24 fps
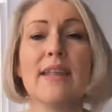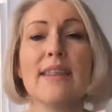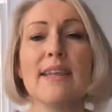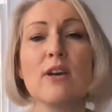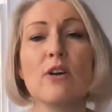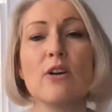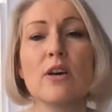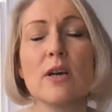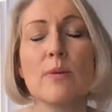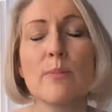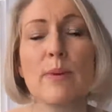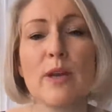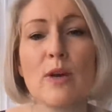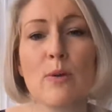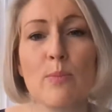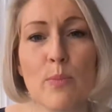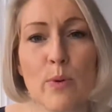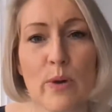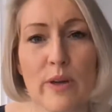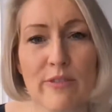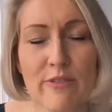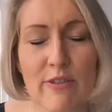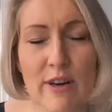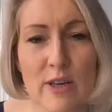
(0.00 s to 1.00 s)
they're not going to be your
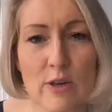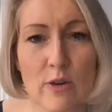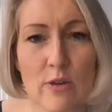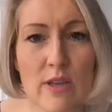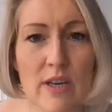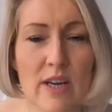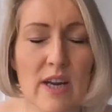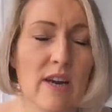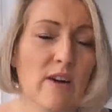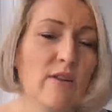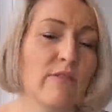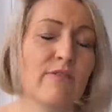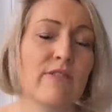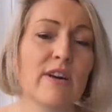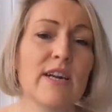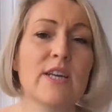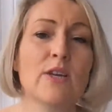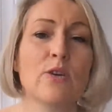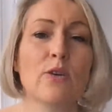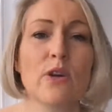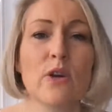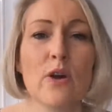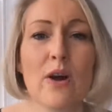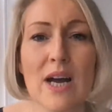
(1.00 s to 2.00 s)
boyfriend or the girlfriend
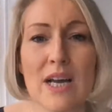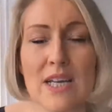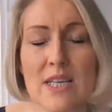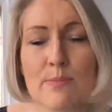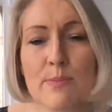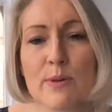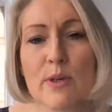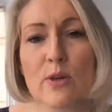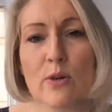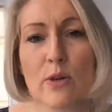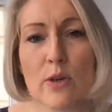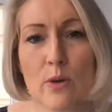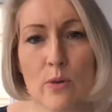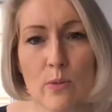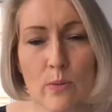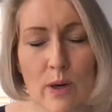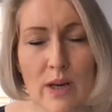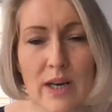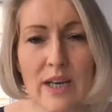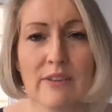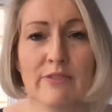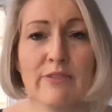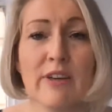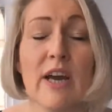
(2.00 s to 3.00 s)
or your husband or your
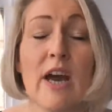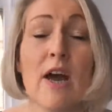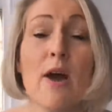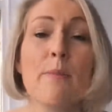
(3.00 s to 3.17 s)
wife,